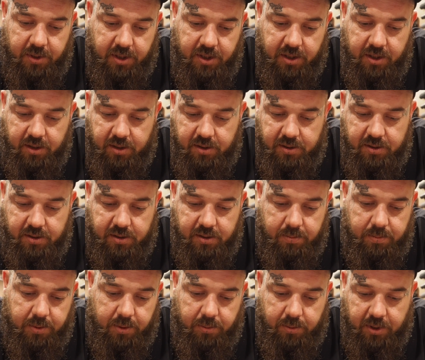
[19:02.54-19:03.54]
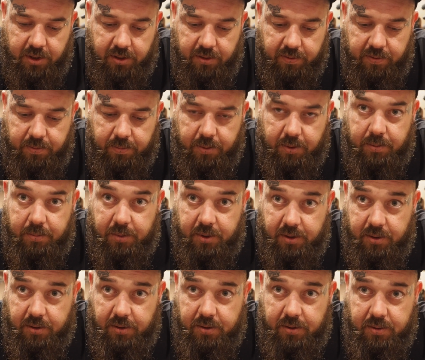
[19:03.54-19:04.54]
there, because he's going to pull that off the bottom of
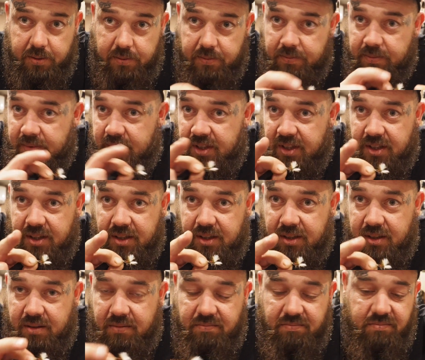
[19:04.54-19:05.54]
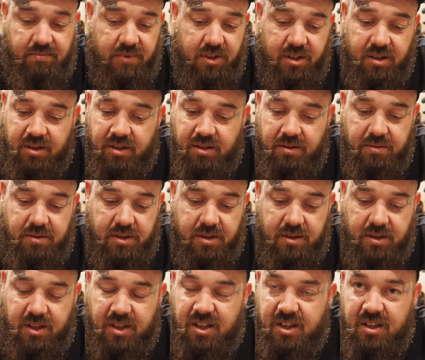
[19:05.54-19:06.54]
the hook and you're going to lose
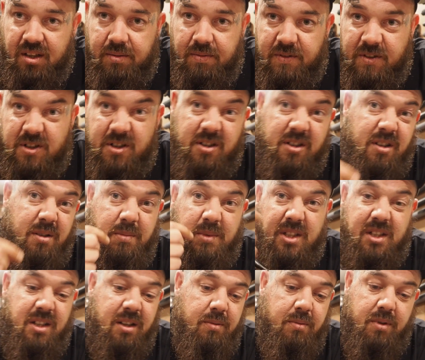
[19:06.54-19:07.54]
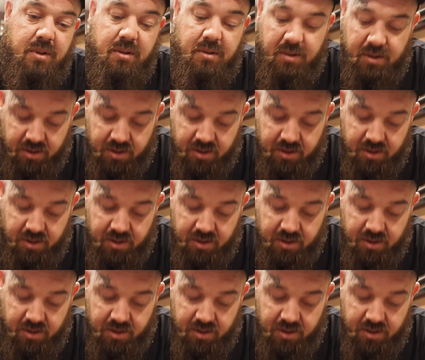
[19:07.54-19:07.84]
it, and the fish is going to be stuck with the hook in